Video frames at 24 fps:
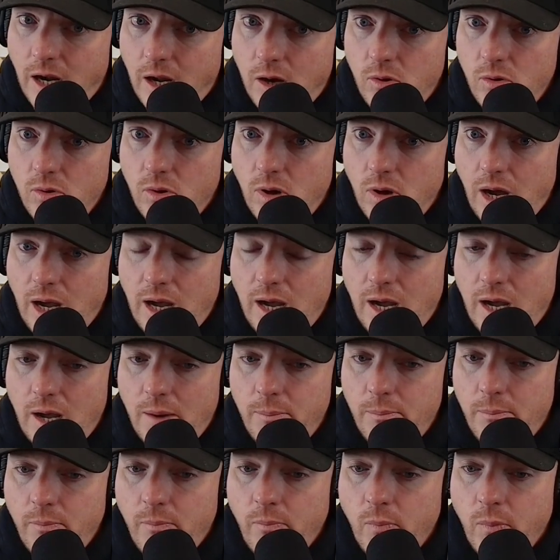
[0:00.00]
you know,
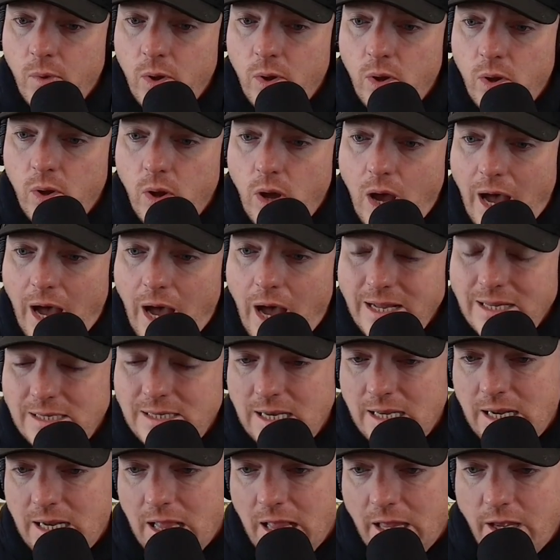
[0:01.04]
um, I didn't
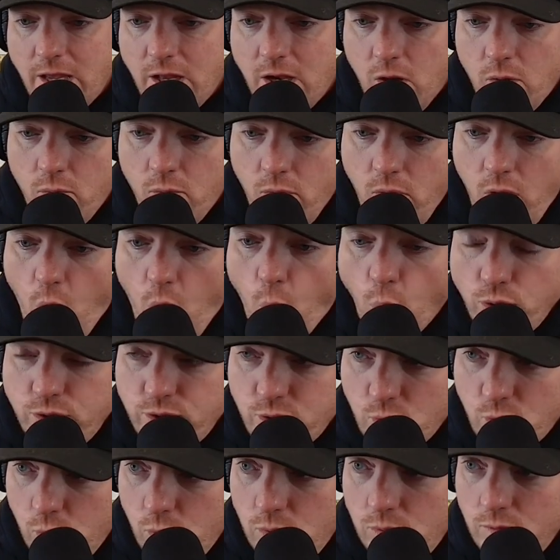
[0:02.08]
see any, like, you know,
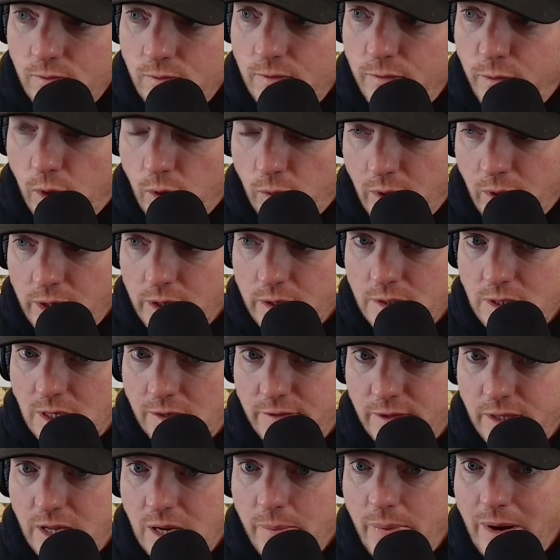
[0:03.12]
old school four runner
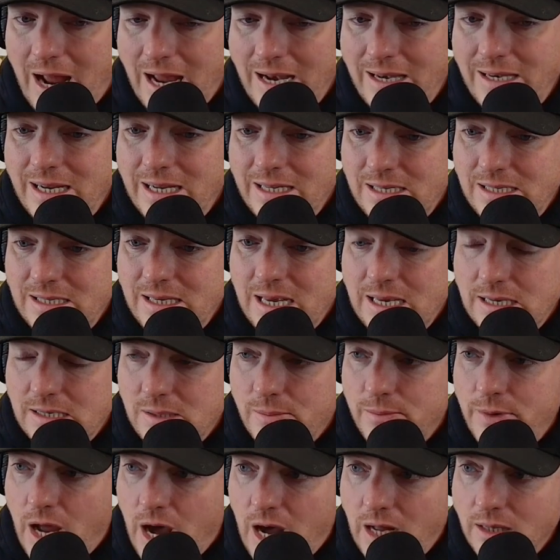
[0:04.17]
stuff in there, but I did see
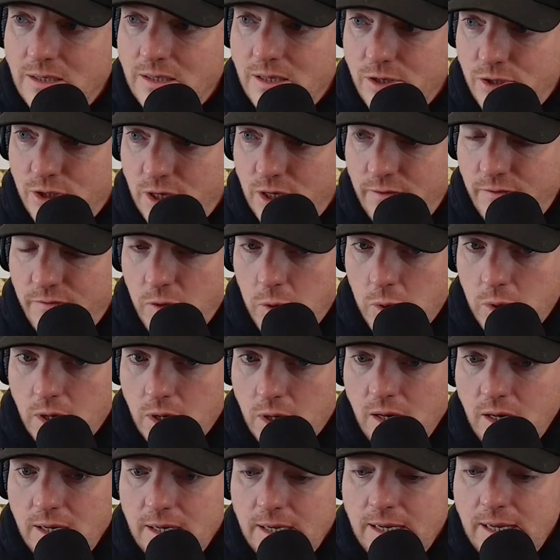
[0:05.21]
some nods to Gen
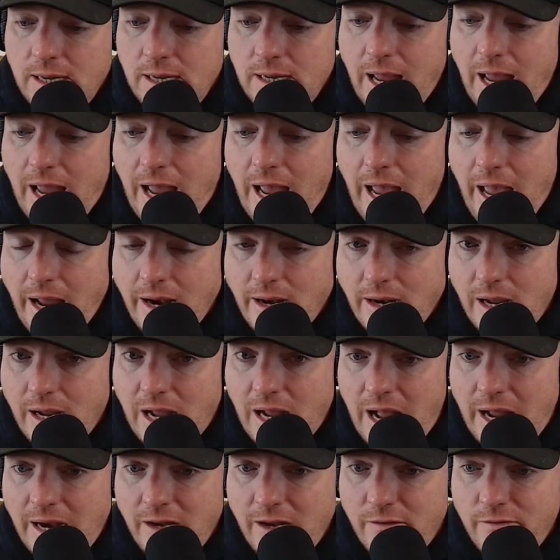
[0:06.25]
four. And
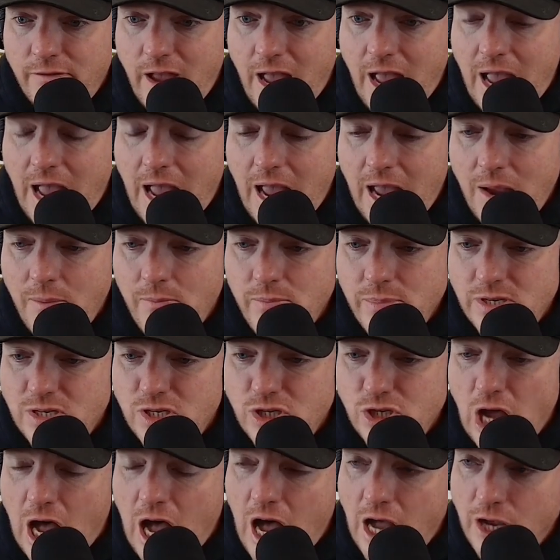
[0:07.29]
kind of a
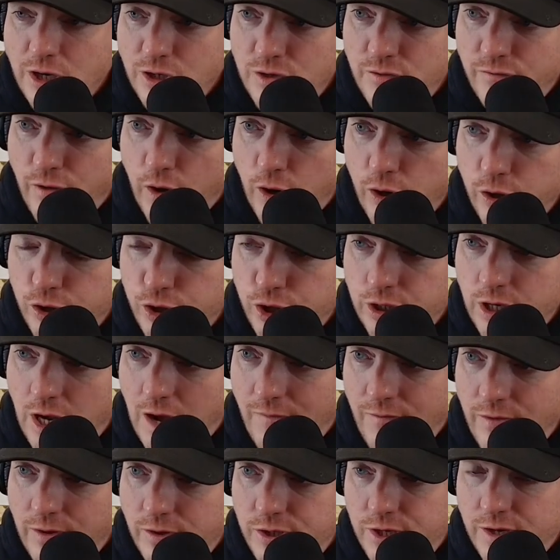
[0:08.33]
massaged version
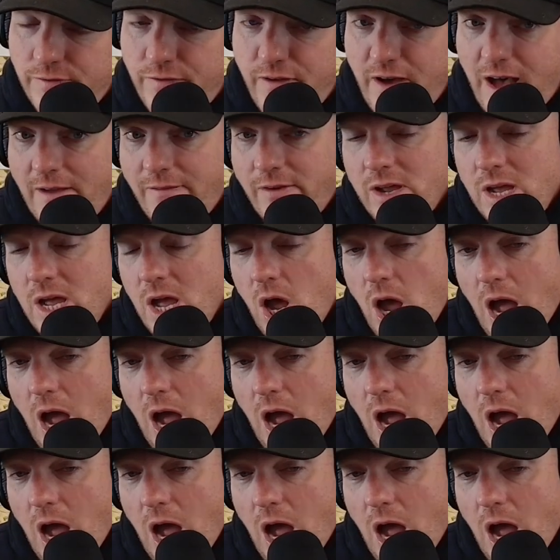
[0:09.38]
of the Gen five.